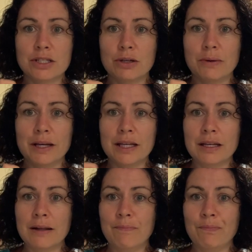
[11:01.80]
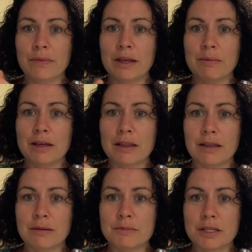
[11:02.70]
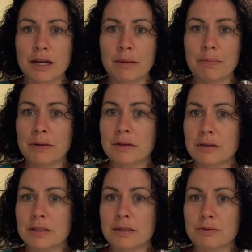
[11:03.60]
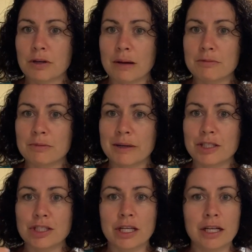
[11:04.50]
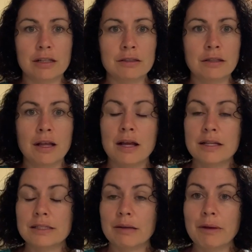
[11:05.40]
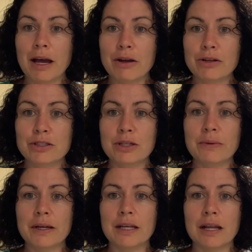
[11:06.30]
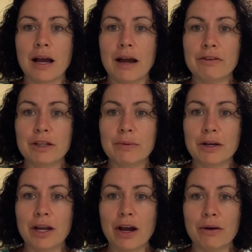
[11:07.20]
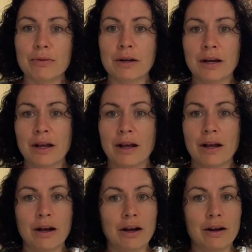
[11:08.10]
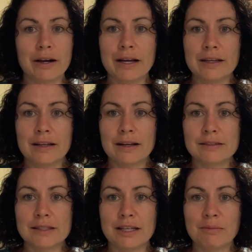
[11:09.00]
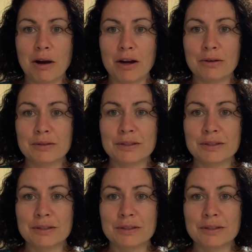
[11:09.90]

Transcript: to it. Give me a thumbs up, subscribe to my channel. Tell me how you're doing. I really want to know. All right, I'll see you tomorrow.